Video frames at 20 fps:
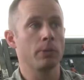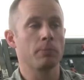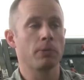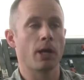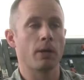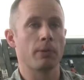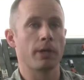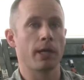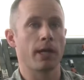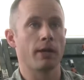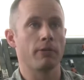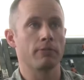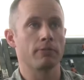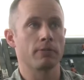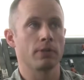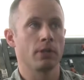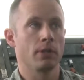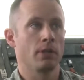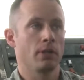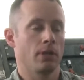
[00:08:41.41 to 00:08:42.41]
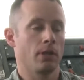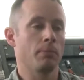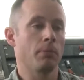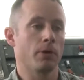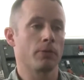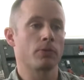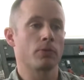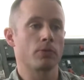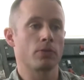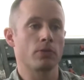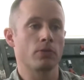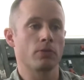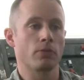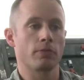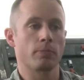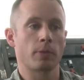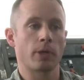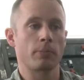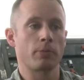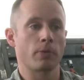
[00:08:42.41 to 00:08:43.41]
we'd probably have a month or
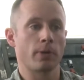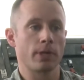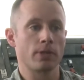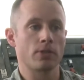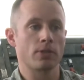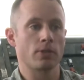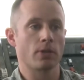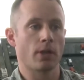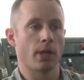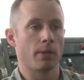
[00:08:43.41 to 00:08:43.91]
two of preparation